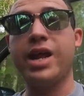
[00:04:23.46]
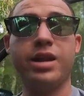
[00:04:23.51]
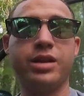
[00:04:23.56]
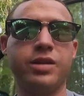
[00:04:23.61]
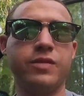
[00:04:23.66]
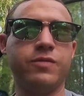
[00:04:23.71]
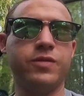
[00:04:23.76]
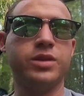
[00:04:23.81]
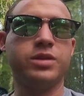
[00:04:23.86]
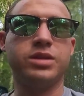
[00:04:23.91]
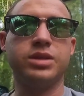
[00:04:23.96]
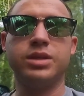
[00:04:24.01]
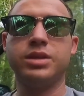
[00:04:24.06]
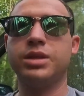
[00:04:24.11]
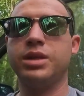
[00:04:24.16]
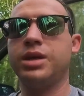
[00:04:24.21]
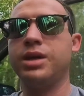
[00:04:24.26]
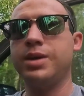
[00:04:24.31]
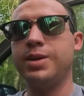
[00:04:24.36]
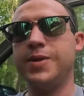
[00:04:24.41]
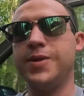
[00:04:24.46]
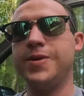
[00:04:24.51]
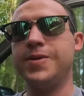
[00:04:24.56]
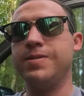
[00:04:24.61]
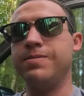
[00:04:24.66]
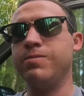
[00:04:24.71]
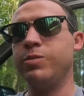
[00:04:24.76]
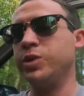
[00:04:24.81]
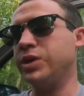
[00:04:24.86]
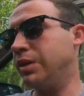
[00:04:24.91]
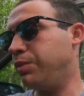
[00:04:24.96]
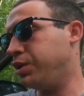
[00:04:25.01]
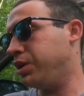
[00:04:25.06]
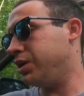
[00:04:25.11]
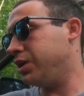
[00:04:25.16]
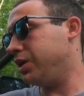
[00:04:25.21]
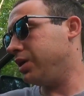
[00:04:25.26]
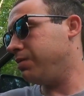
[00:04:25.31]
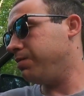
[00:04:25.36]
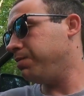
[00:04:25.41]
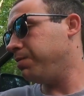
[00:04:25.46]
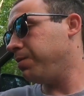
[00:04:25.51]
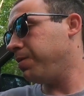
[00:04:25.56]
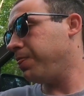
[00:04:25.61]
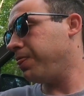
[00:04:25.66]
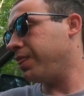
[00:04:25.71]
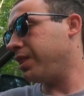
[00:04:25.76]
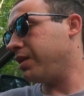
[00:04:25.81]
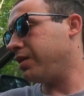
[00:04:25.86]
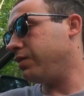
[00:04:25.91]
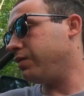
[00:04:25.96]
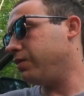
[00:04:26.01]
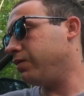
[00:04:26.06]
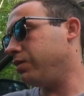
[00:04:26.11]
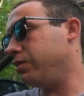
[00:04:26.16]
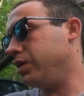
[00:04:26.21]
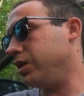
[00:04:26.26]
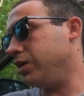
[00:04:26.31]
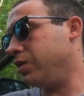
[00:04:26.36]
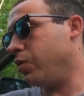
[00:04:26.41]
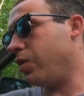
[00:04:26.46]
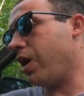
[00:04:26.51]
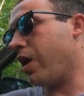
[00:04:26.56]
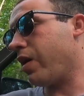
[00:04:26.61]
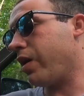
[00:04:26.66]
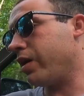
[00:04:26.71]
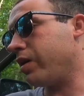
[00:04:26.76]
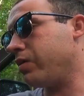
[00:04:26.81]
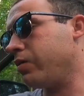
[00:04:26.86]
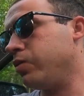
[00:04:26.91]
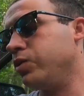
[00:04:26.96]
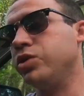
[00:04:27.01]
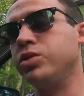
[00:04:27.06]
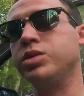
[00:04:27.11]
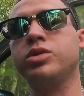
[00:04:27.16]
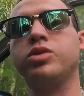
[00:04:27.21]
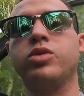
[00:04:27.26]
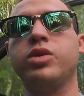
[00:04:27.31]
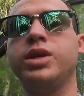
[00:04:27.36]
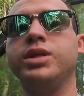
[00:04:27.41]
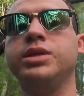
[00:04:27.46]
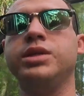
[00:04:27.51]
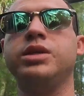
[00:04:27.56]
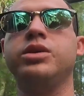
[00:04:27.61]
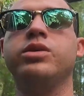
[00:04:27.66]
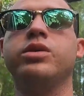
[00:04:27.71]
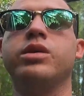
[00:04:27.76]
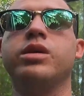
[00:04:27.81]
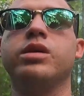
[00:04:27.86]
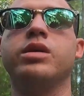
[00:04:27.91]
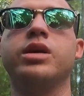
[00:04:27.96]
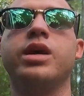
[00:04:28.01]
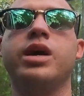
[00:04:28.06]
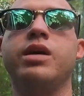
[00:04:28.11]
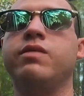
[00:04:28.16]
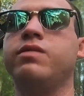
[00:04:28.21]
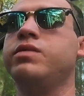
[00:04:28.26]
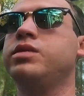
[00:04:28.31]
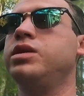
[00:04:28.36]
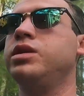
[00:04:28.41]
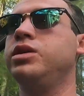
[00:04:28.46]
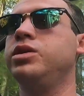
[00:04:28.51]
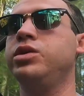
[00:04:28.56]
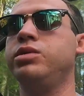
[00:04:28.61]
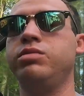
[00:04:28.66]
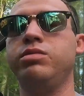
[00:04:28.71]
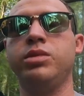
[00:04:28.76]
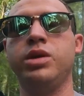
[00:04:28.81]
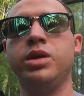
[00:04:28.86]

and I did fix it. Once I put it in, did the wiring, which was crazy. You're gonna have to,